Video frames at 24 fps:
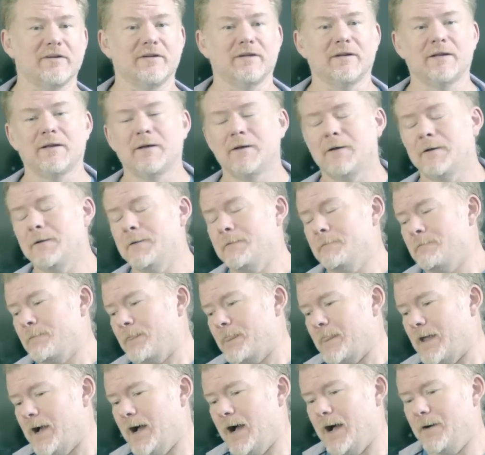And
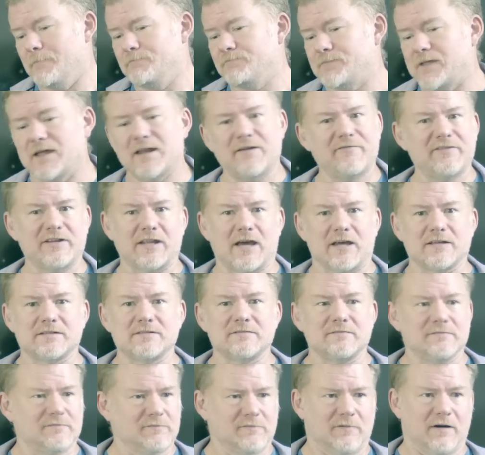if it
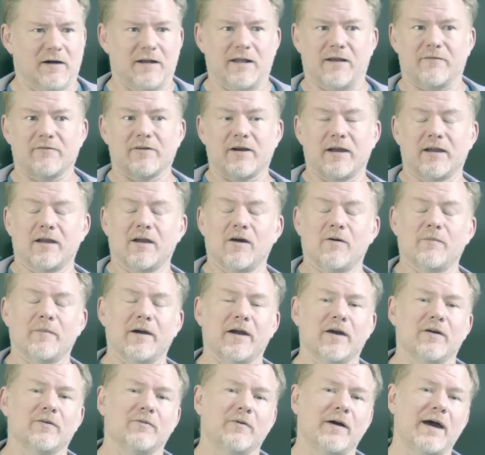doesn't, whatever, I go
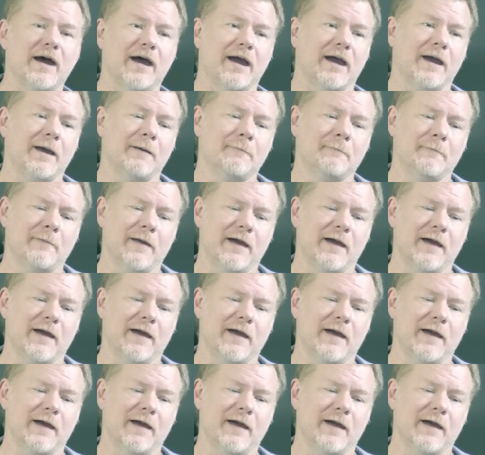my own way.